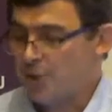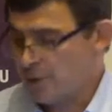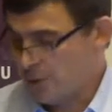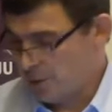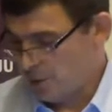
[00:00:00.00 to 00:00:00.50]

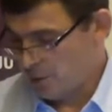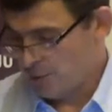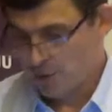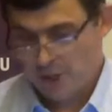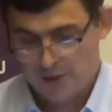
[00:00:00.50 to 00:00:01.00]
In addition
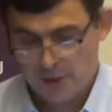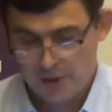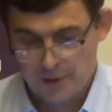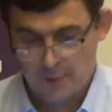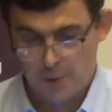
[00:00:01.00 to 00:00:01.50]
to
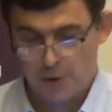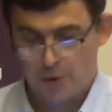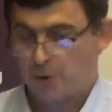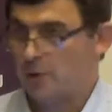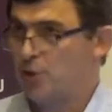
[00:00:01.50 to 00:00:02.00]
suggesting
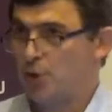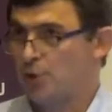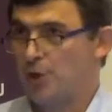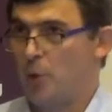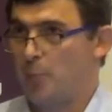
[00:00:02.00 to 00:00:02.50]
that we should
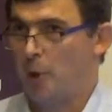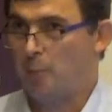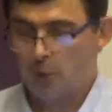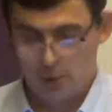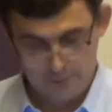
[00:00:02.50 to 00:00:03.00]

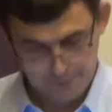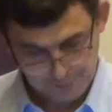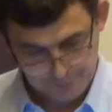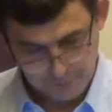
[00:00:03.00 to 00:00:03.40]
changer le peuple,